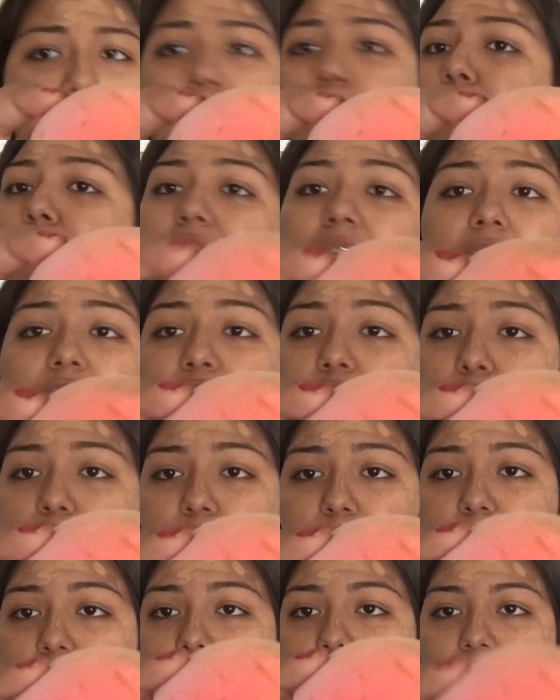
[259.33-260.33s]
really don't
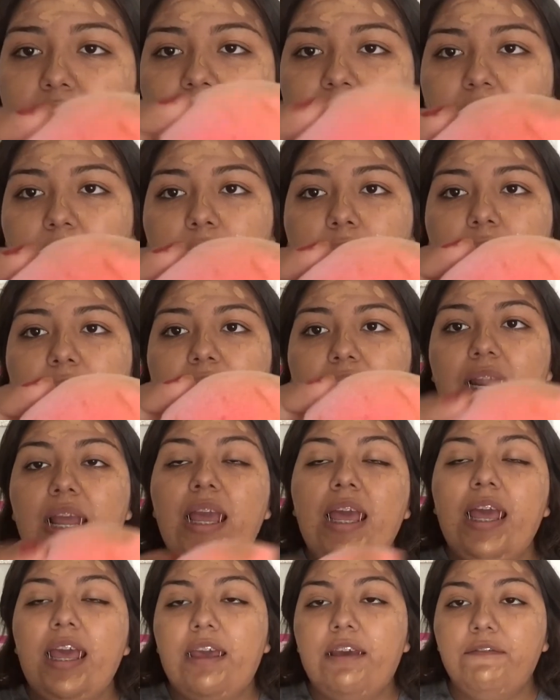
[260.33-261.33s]
remember the name of it.
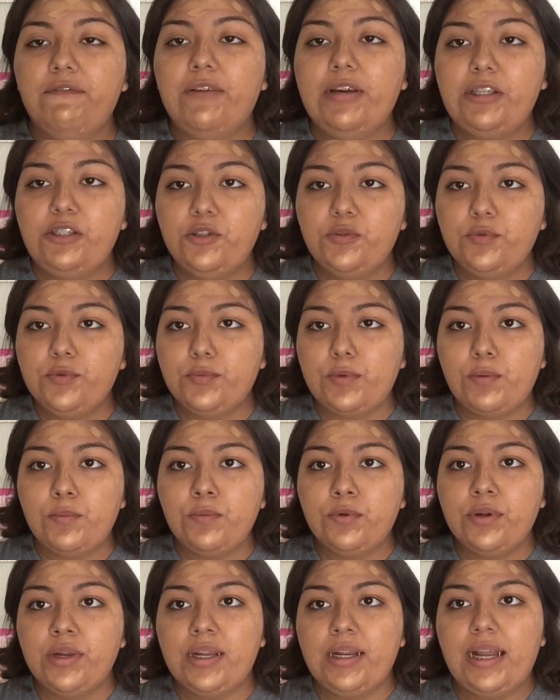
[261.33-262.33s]
If I do
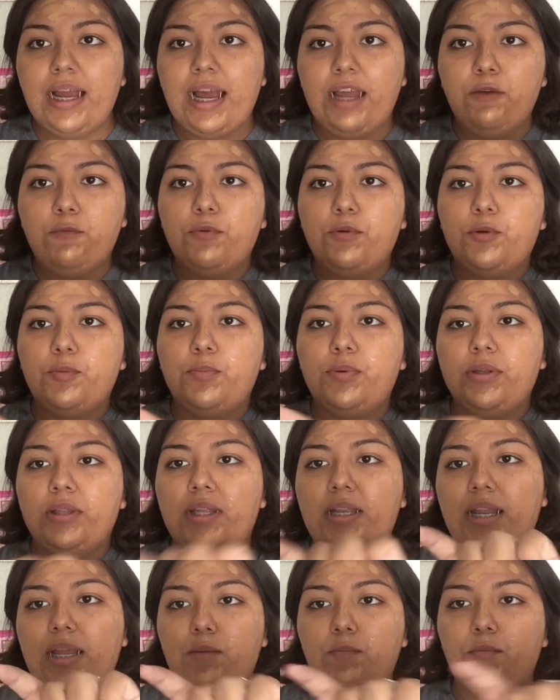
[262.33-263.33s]
remember it, I will put
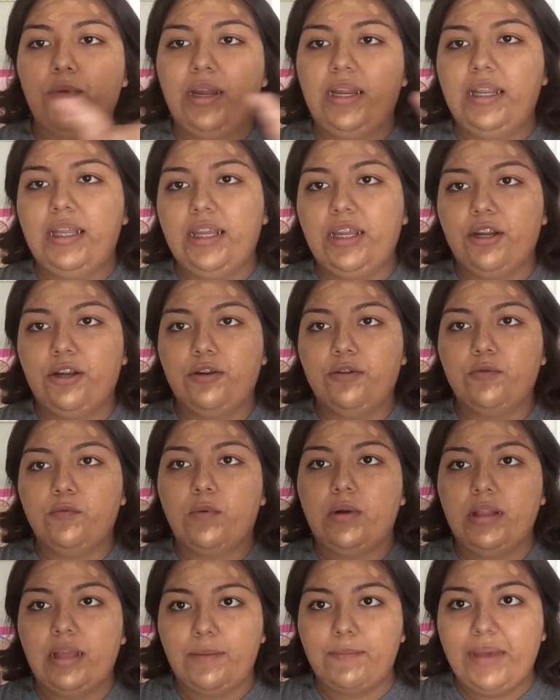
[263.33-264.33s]
the name right here
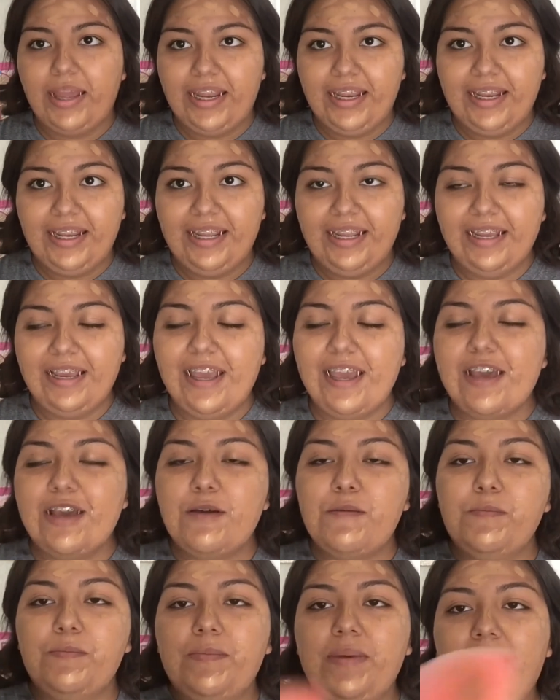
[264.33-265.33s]
while I'm editing.
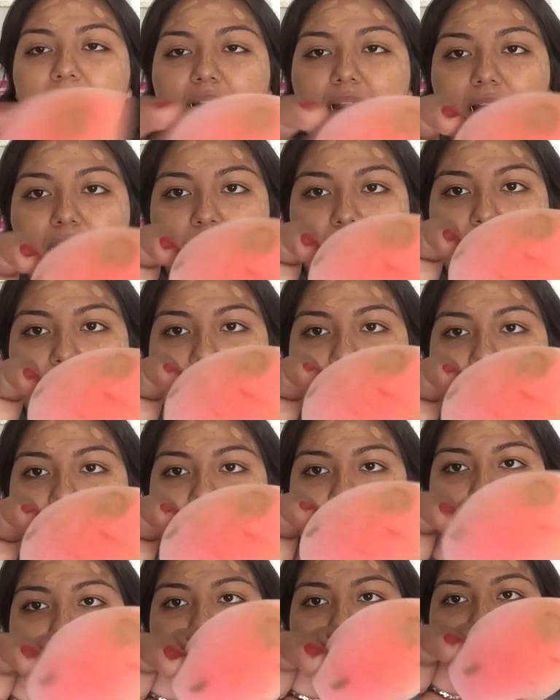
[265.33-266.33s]
But the
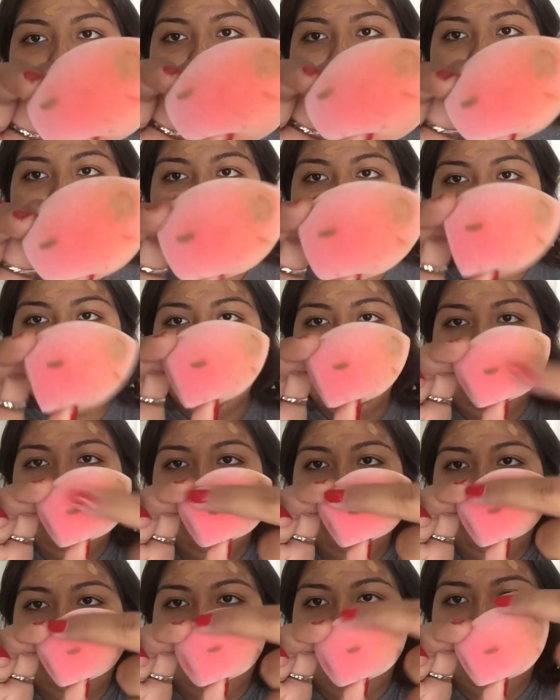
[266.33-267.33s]
sponge has like
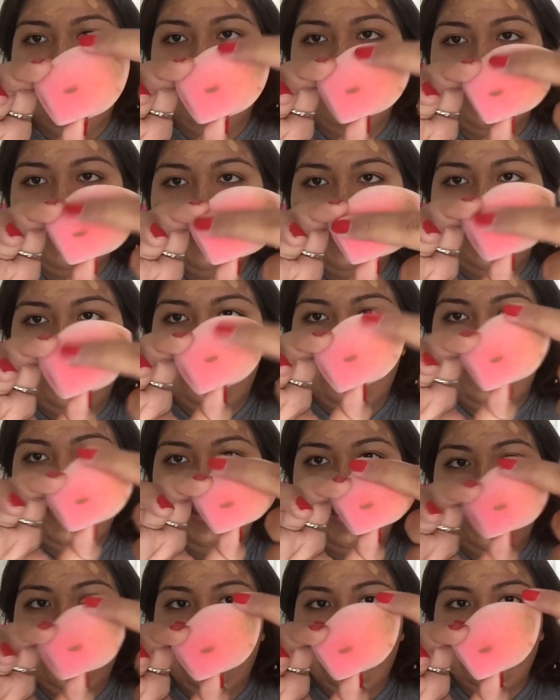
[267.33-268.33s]
little fuzzy
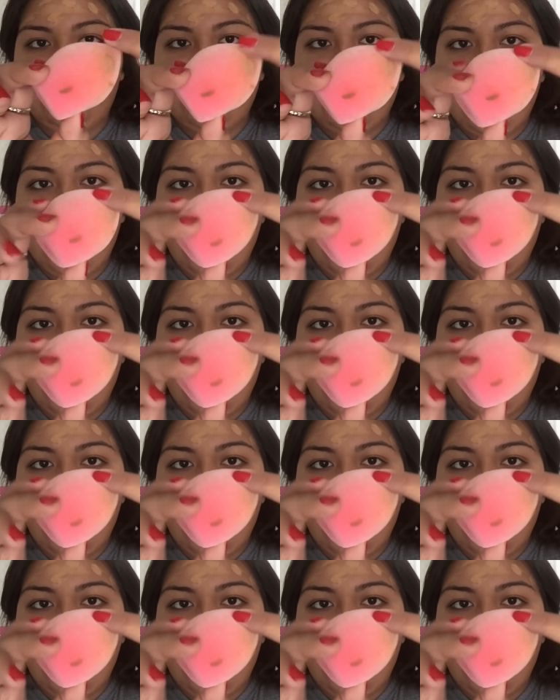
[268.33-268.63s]
thingies